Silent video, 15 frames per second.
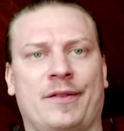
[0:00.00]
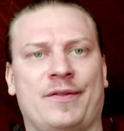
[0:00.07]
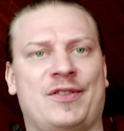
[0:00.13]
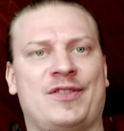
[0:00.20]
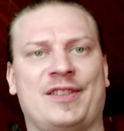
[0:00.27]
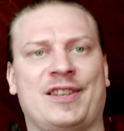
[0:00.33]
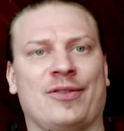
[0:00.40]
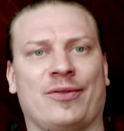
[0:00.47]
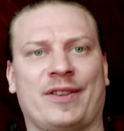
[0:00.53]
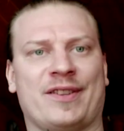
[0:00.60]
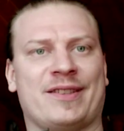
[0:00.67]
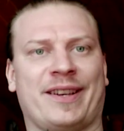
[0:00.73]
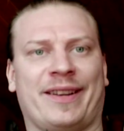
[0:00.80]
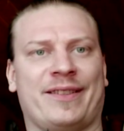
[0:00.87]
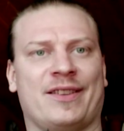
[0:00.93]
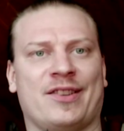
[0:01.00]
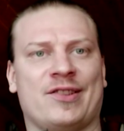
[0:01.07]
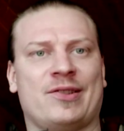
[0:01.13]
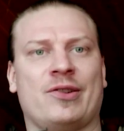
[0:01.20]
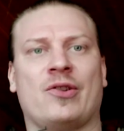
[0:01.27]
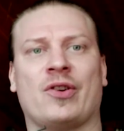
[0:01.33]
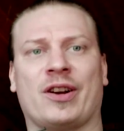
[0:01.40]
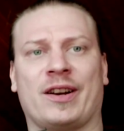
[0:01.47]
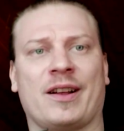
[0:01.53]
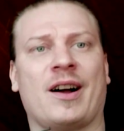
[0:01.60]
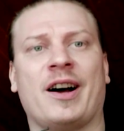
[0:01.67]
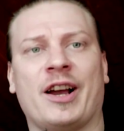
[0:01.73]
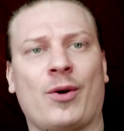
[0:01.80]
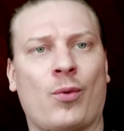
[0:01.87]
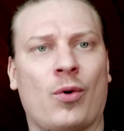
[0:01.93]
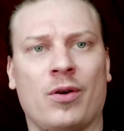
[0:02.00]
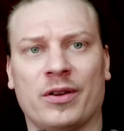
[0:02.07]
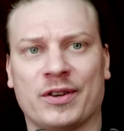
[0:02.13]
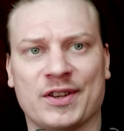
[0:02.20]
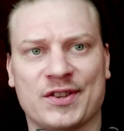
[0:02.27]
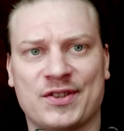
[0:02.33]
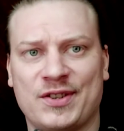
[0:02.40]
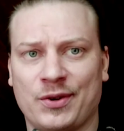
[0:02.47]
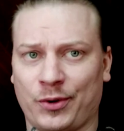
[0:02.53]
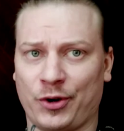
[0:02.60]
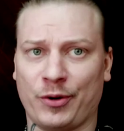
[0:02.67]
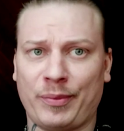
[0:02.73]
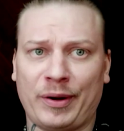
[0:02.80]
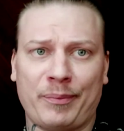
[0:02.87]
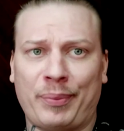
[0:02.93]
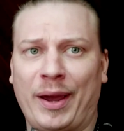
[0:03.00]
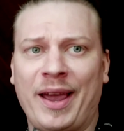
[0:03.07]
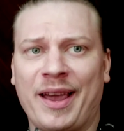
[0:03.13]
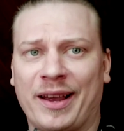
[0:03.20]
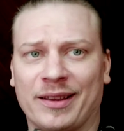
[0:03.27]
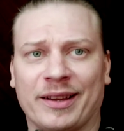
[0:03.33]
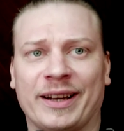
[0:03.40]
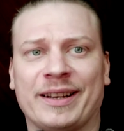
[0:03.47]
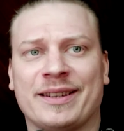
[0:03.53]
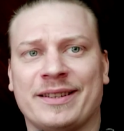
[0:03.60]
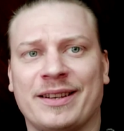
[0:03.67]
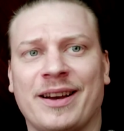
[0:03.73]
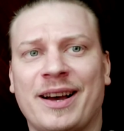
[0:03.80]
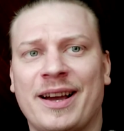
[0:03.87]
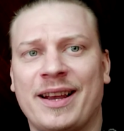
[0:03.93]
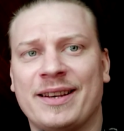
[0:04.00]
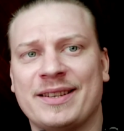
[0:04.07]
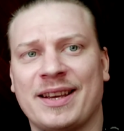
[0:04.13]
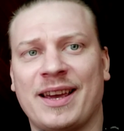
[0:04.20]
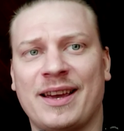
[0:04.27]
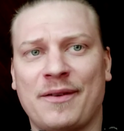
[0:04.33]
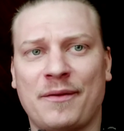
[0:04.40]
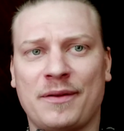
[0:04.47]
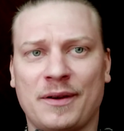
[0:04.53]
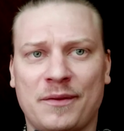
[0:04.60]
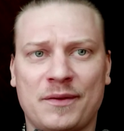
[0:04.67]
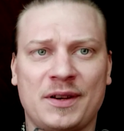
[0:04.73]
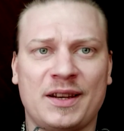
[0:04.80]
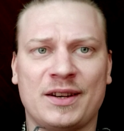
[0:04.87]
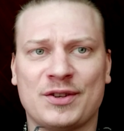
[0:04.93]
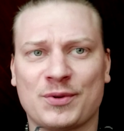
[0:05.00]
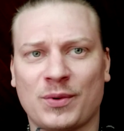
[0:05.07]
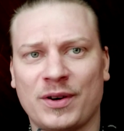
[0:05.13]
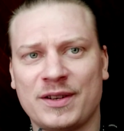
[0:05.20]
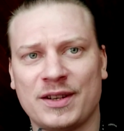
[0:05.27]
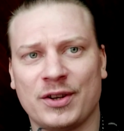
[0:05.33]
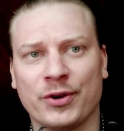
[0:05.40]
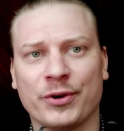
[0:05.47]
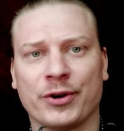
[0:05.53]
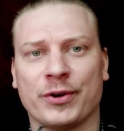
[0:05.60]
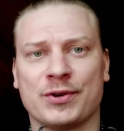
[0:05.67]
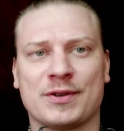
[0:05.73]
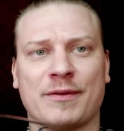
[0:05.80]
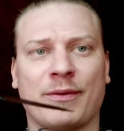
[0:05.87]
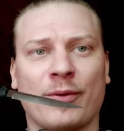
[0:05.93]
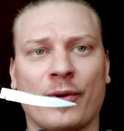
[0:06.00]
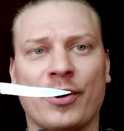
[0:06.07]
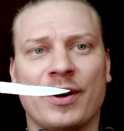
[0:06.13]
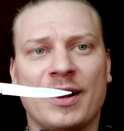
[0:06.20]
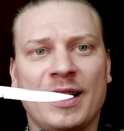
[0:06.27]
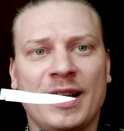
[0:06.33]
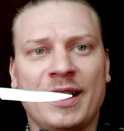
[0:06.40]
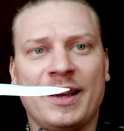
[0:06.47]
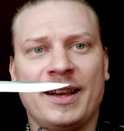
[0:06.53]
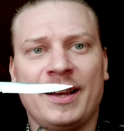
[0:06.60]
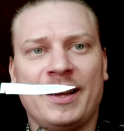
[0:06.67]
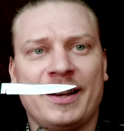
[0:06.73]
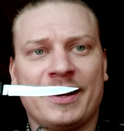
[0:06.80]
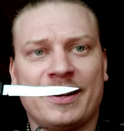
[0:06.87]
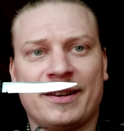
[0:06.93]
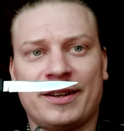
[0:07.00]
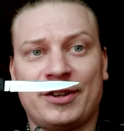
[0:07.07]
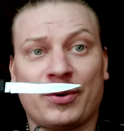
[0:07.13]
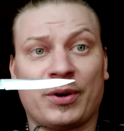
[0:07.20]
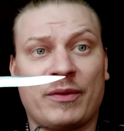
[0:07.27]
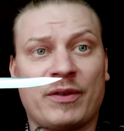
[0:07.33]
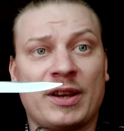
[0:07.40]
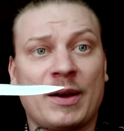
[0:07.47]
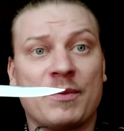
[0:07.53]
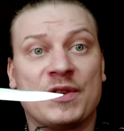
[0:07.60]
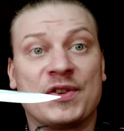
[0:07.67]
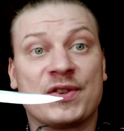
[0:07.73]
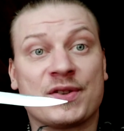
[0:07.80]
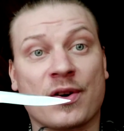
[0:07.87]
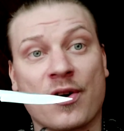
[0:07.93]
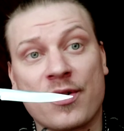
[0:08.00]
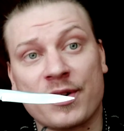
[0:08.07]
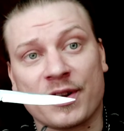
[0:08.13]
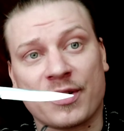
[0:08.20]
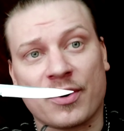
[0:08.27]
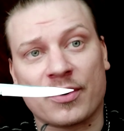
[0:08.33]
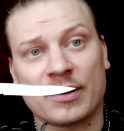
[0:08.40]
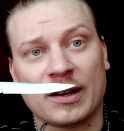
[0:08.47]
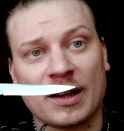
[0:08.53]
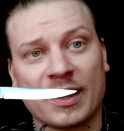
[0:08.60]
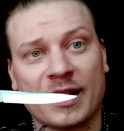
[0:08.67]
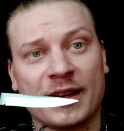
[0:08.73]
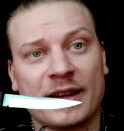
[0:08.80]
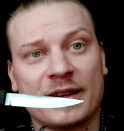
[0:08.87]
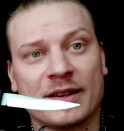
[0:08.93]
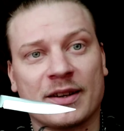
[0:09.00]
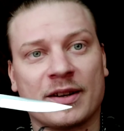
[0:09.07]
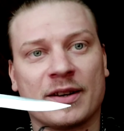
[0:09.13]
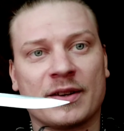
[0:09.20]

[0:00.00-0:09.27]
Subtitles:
of steel that's like this long and high quality steel, you're paying like 9, 10, 15, 20 euros for it. Don't even get me started on like